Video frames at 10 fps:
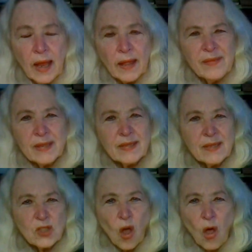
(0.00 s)
This
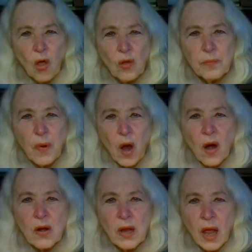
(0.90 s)
is all
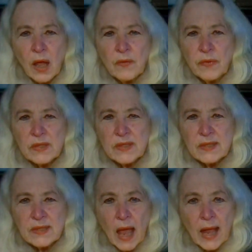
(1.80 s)
part of a
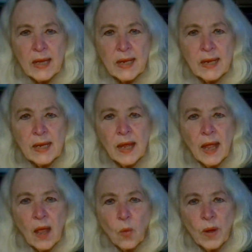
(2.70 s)
society
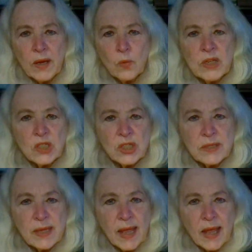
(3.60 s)
when it
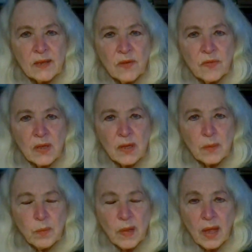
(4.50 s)
reaches the end of
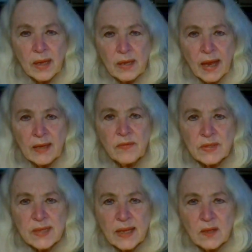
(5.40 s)
a
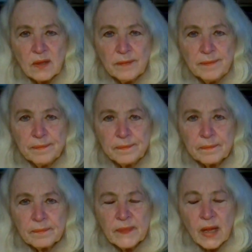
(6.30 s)
cycle.
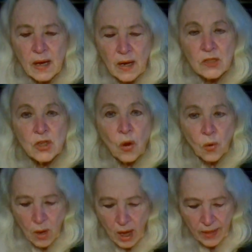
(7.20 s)

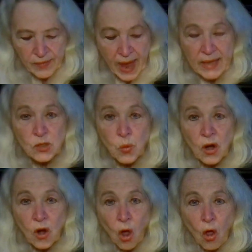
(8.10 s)
So that's
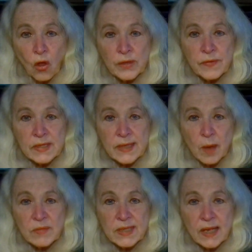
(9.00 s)
where all of this
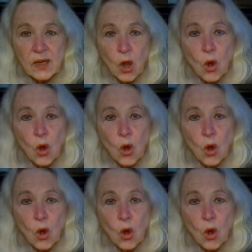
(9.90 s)
comes in.